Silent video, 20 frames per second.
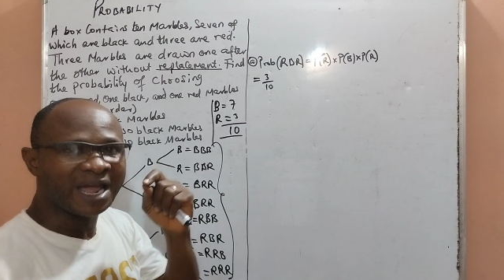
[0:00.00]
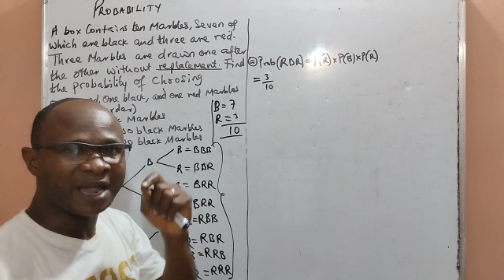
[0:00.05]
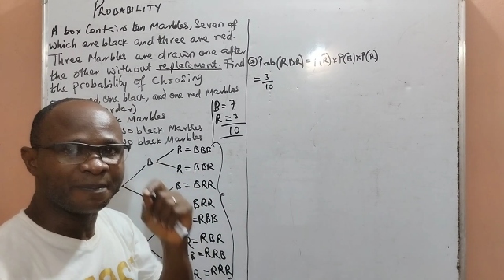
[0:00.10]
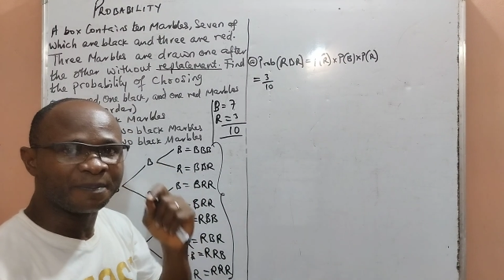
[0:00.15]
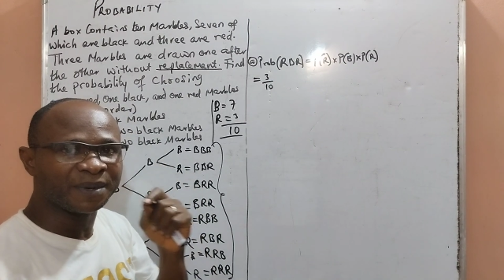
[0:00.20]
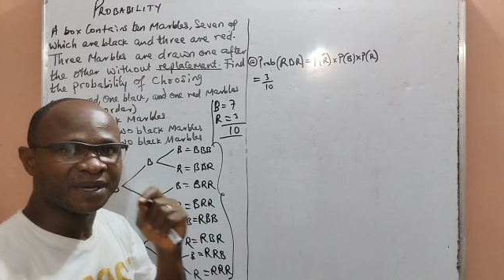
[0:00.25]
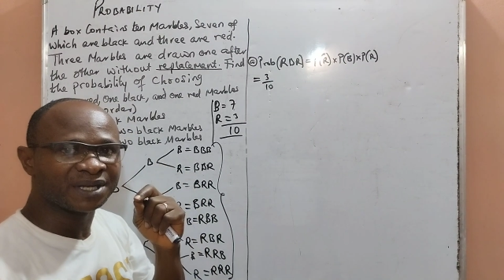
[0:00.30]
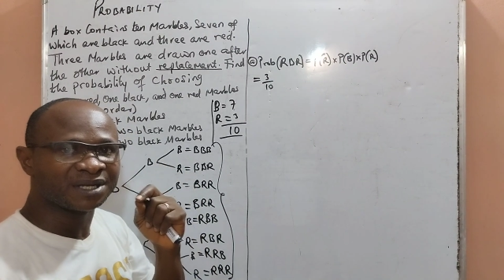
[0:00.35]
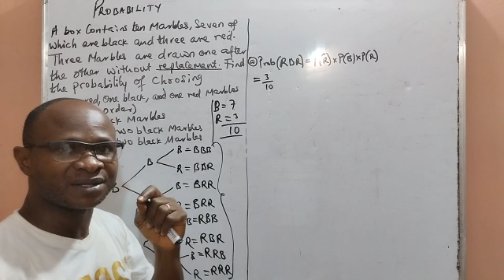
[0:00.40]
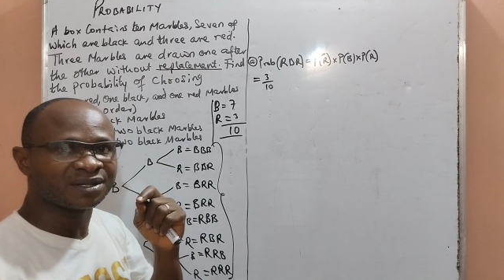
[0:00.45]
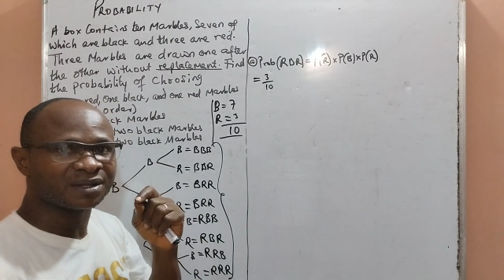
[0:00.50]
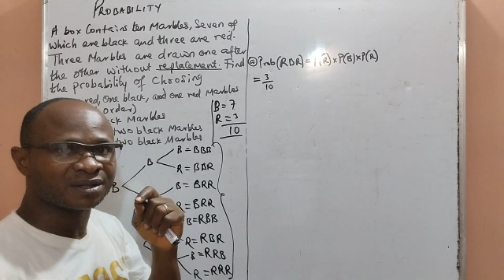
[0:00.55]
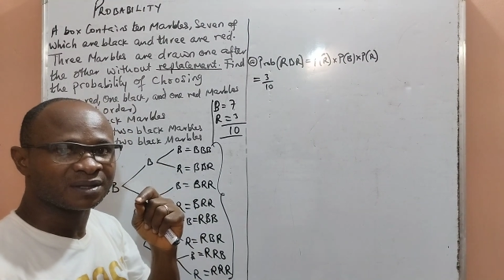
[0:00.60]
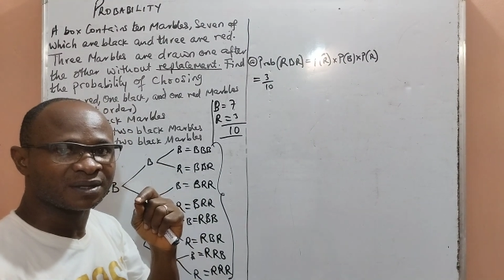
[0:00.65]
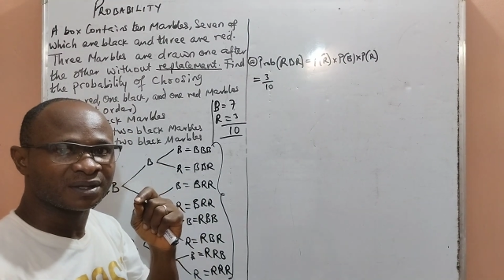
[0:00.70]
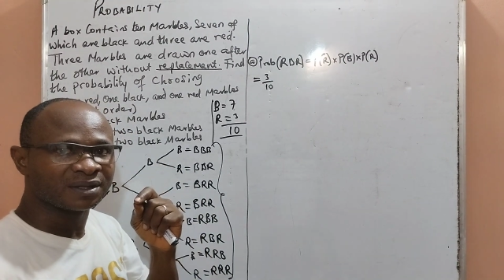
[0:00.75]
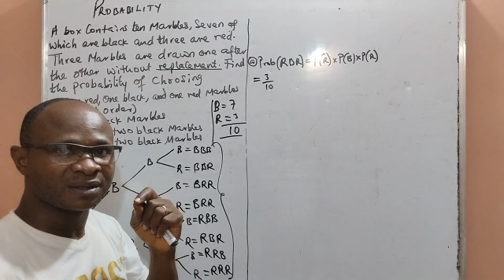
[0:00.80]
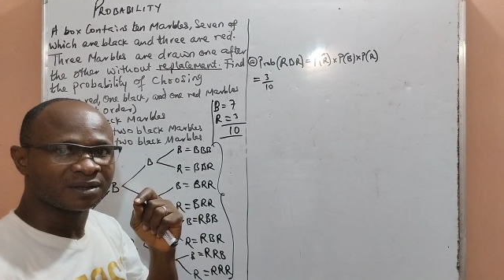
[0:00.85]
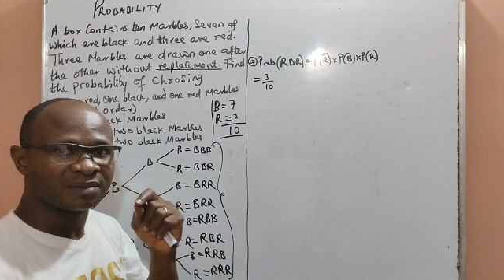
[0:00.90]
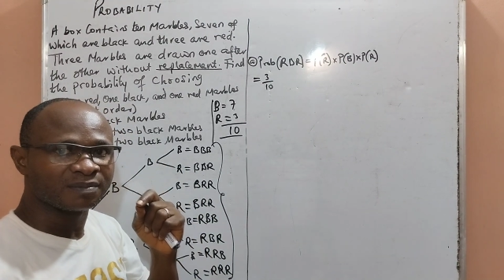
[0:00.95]
I pick
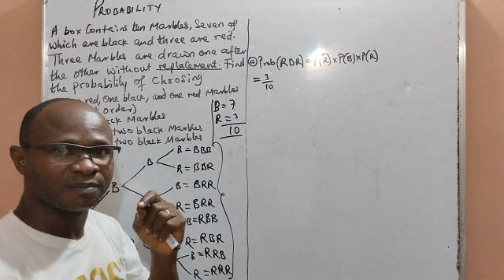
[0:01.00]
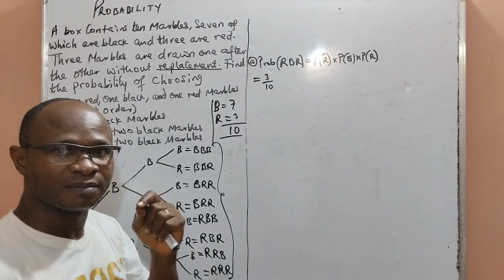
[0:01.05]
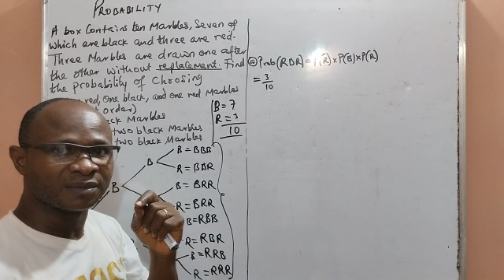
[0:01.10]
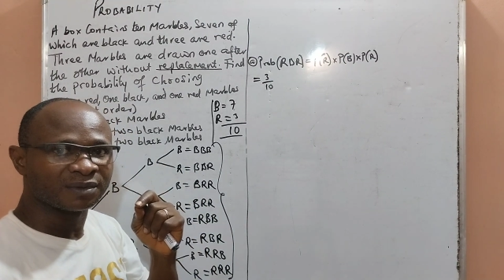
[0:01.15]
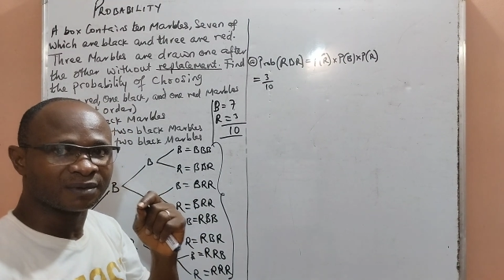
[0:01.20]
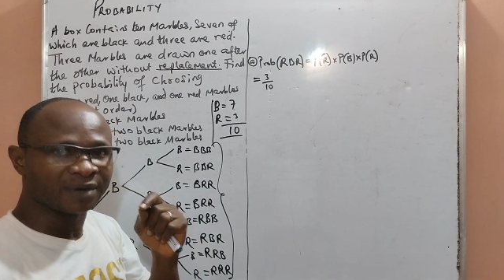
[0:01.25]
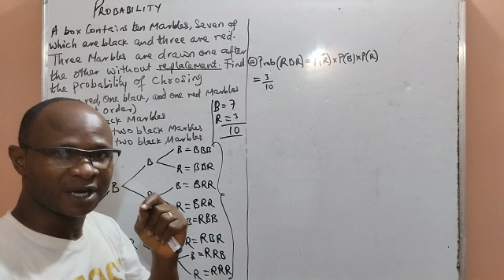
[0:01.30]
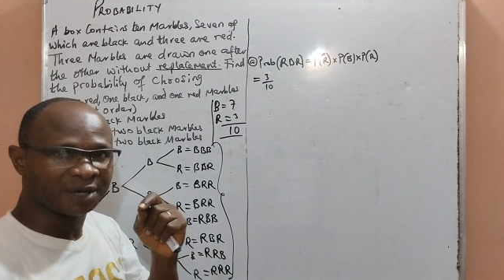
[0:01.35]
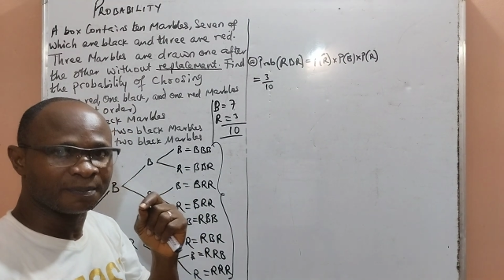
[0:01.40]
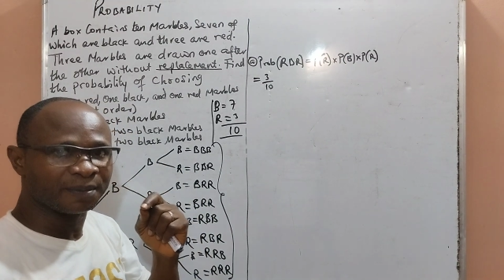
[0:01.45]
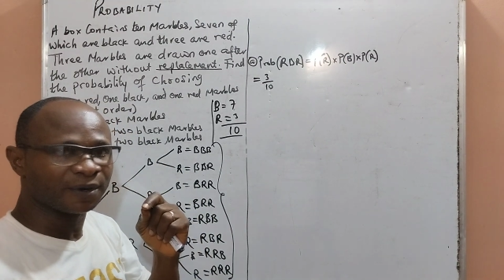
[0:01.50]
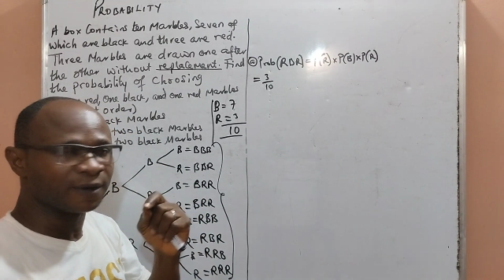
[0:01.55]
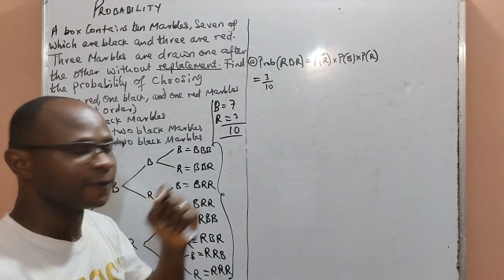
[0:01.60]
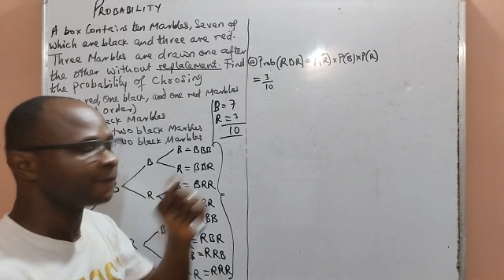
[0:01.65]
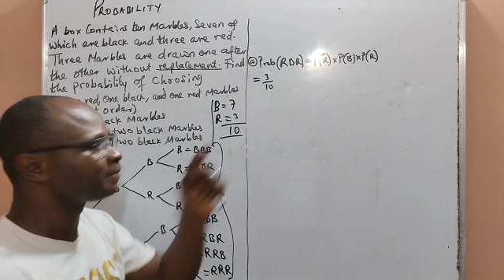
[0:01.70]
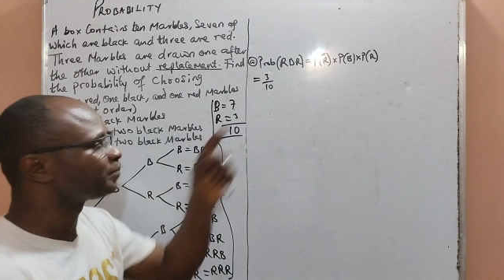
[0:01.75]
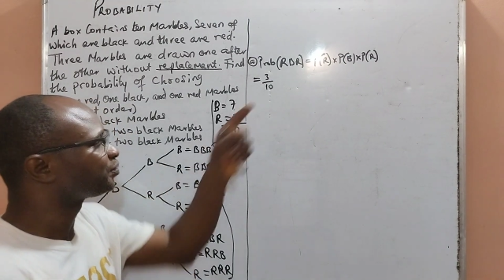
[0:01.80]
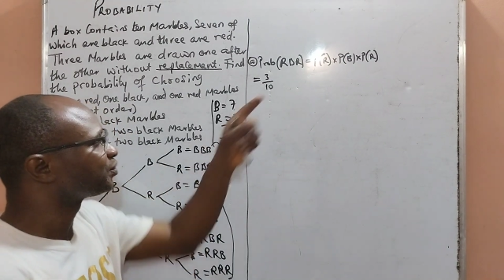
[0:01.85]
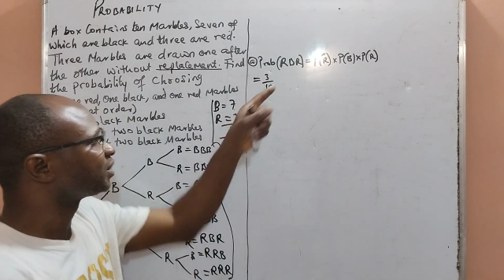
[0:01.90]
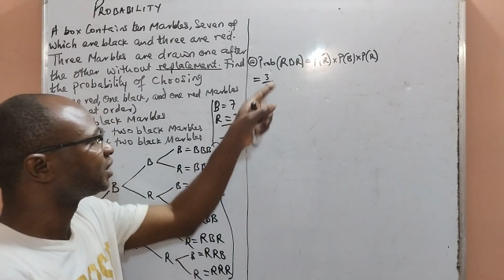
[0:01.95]
red
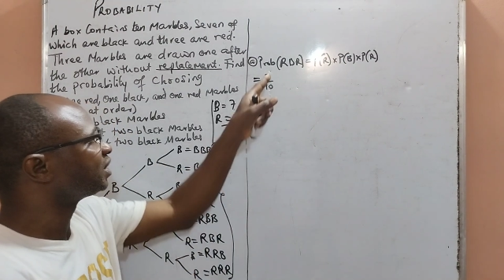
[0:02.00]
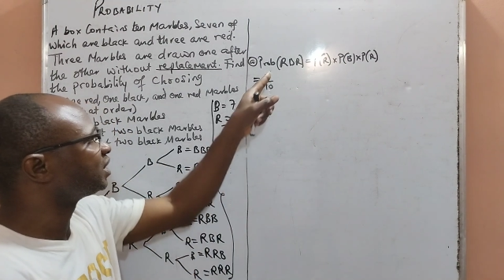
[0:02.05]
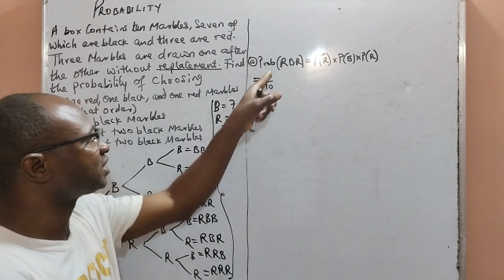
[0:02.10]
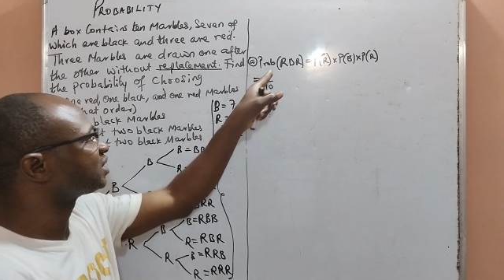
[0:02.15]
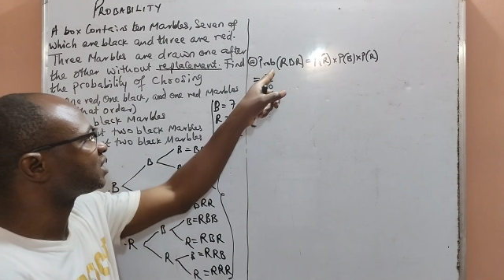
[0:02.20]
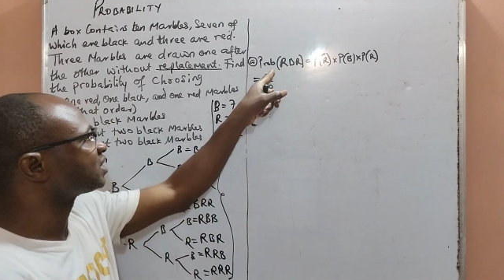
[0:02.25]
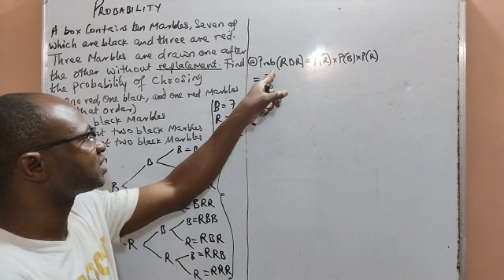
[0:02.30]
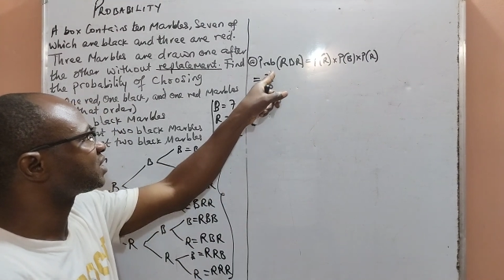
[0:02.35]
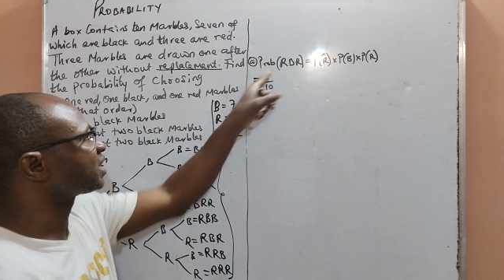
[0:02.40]
ball. It is